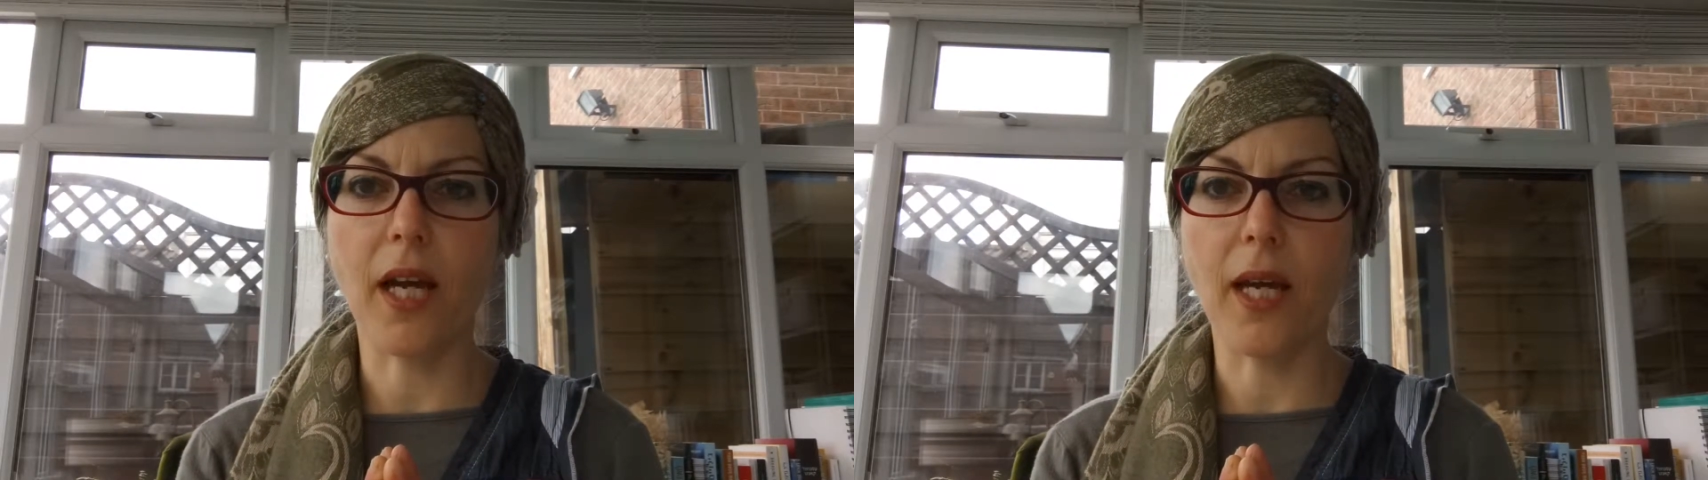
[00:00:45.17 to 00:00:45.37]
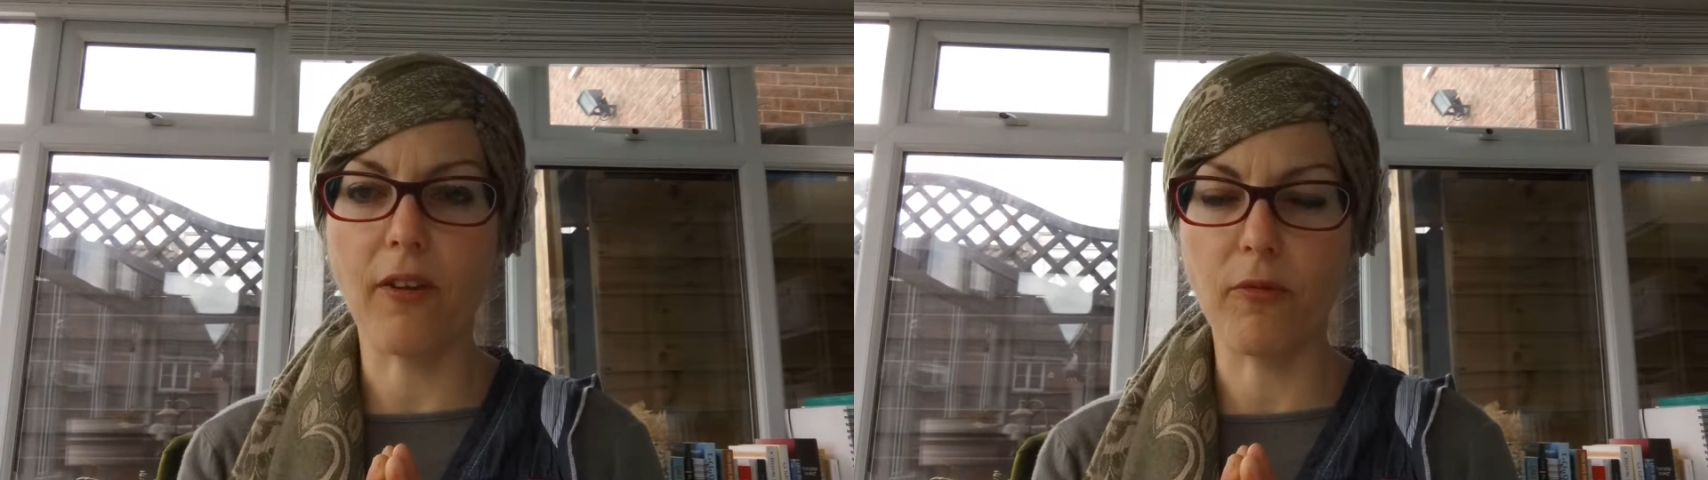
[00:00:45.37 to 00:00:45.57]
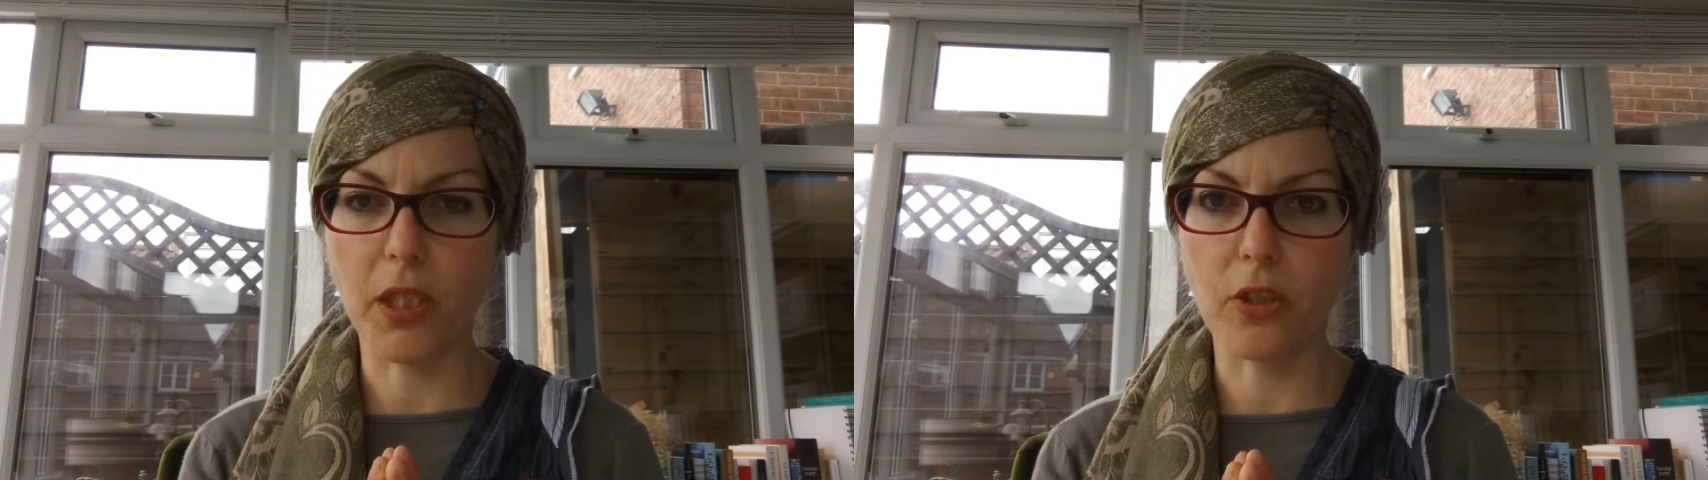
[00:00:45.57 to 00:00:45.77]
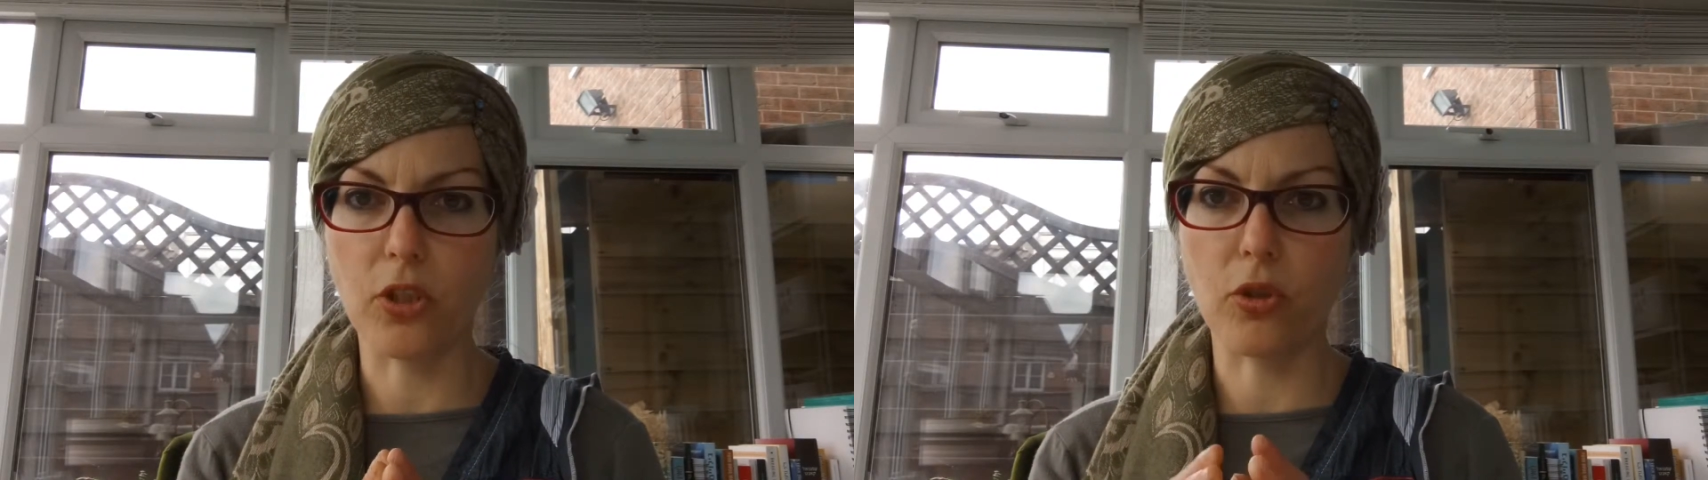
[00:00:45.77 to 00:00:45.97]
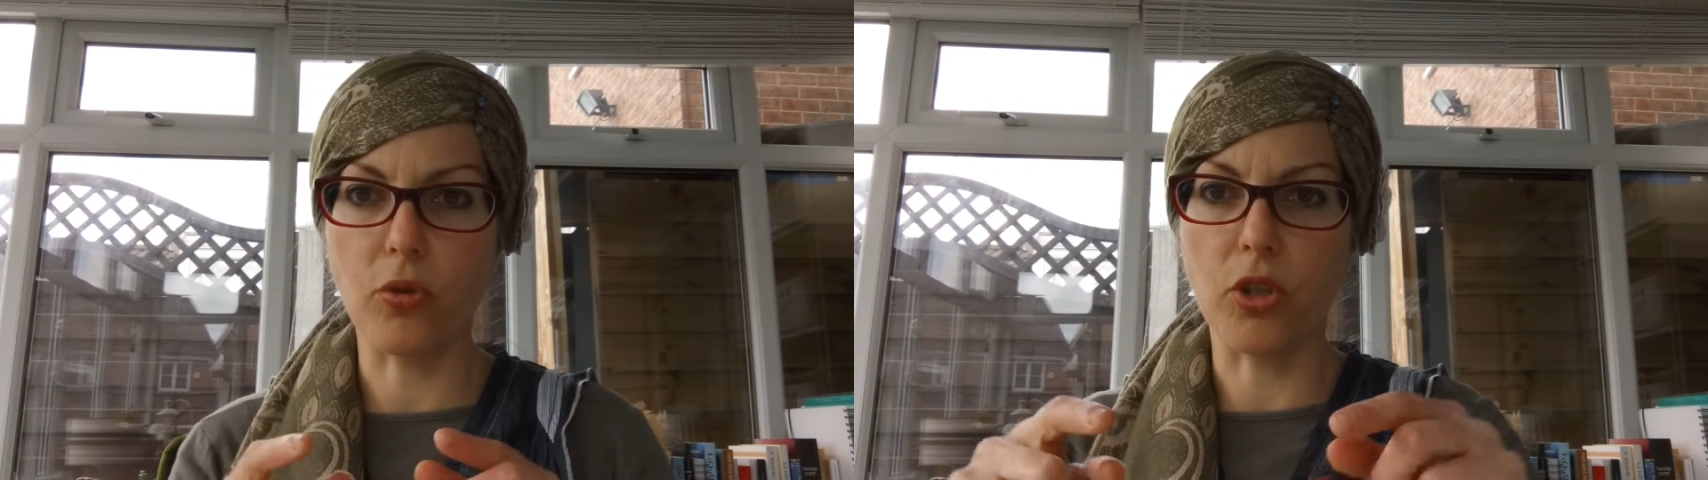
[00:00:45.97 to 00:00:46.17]
I have
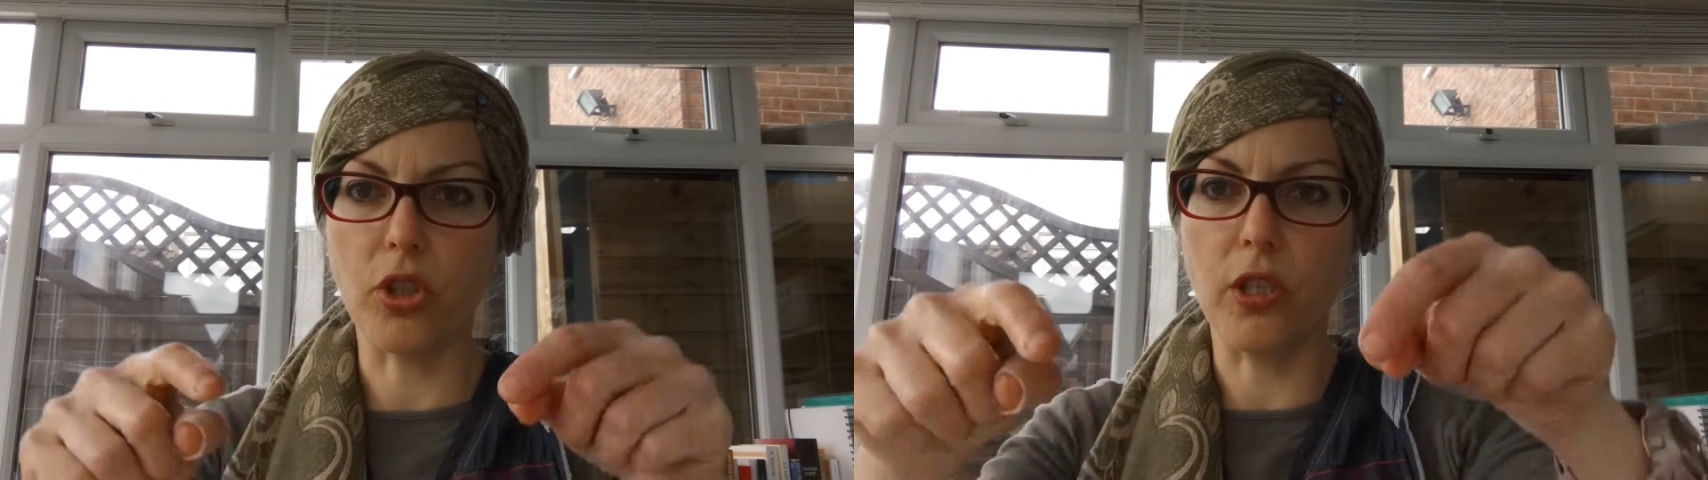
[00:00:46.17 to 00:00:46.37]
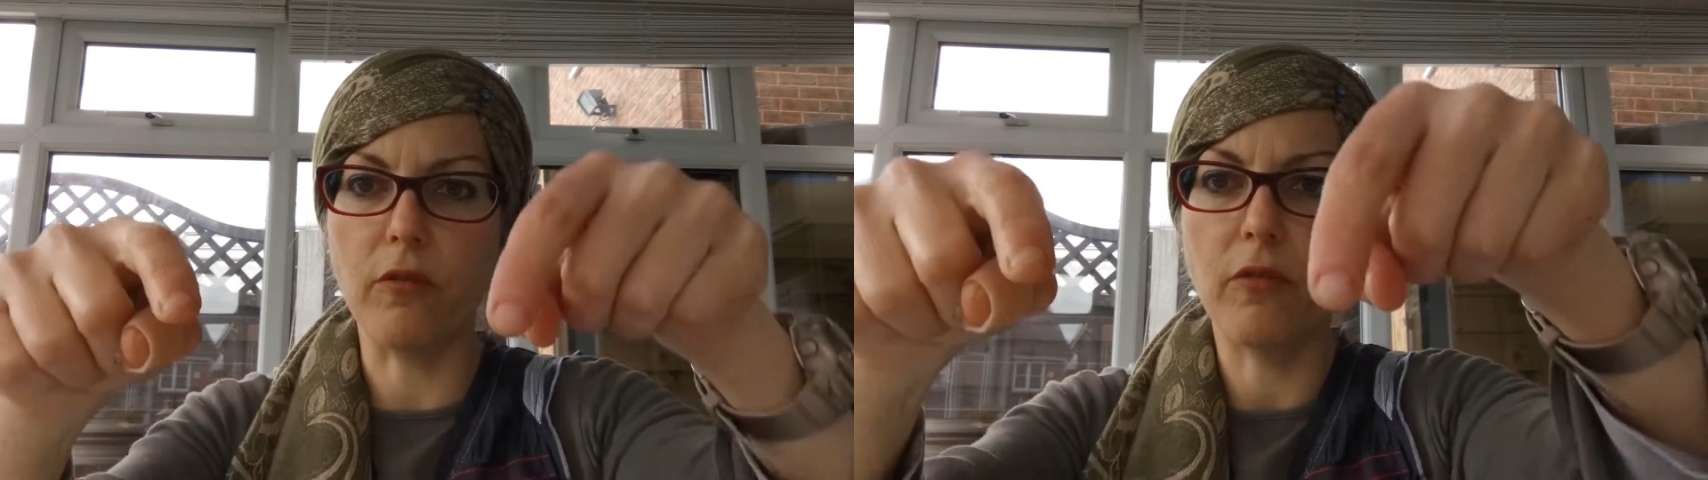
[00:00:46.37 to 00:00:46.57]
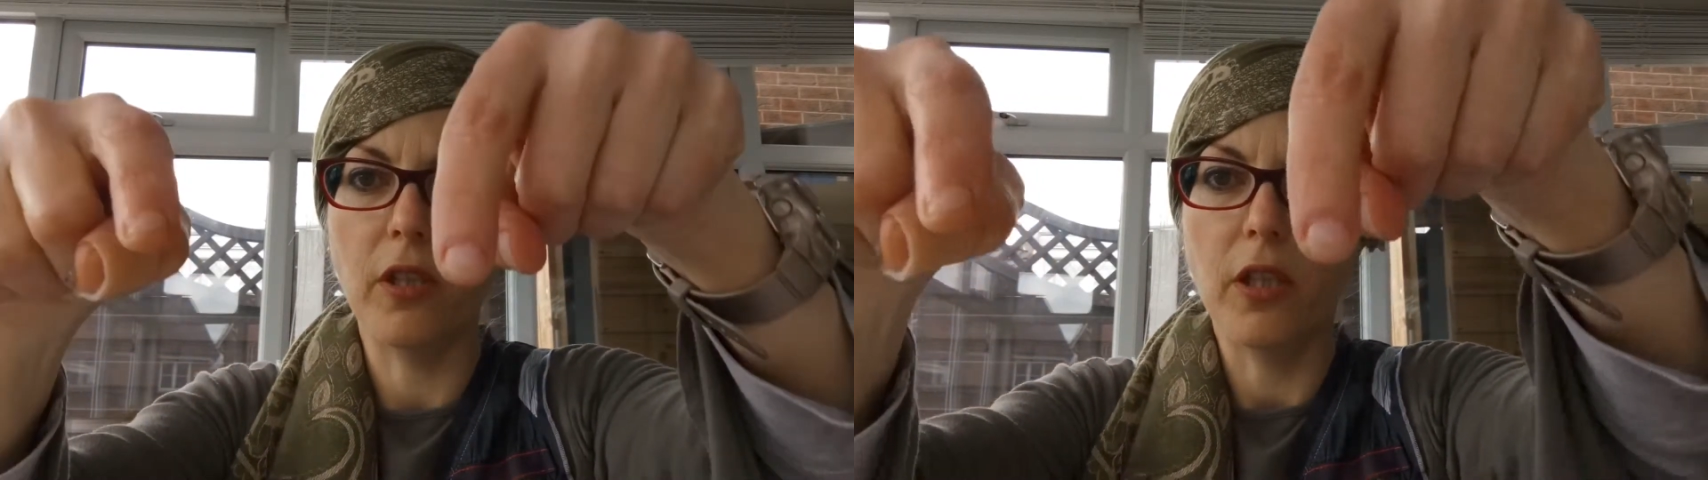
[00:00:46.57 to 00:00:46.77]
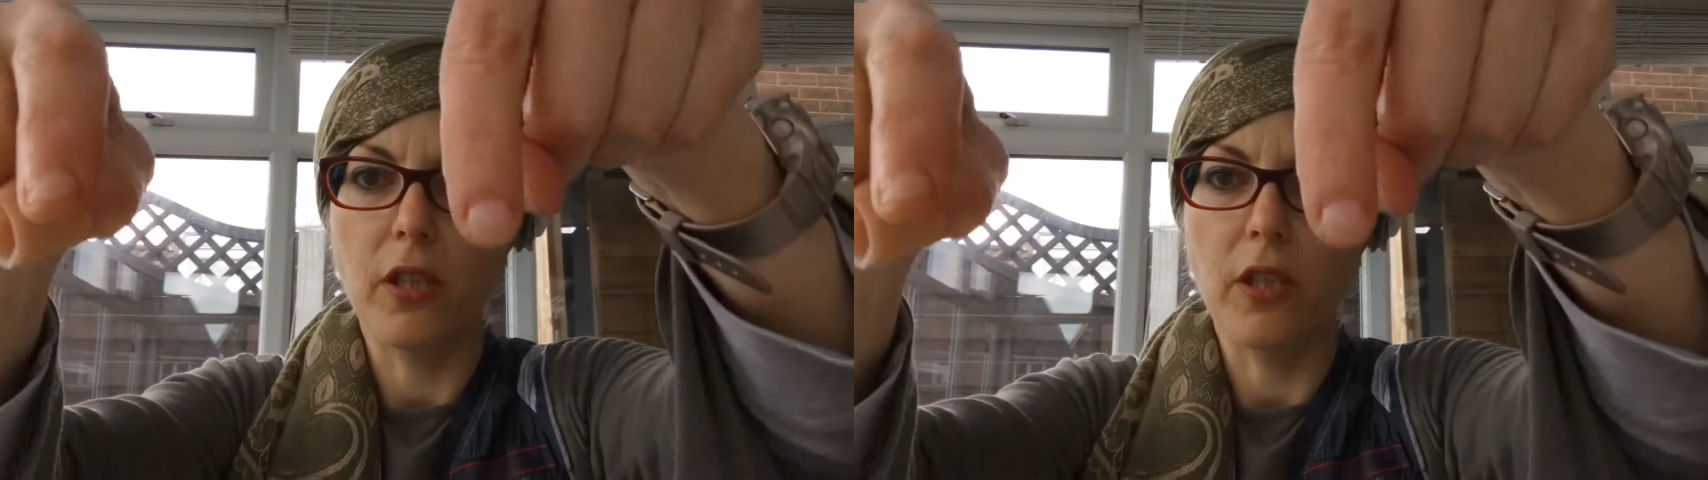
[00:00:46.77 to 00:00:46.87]
managed to achieve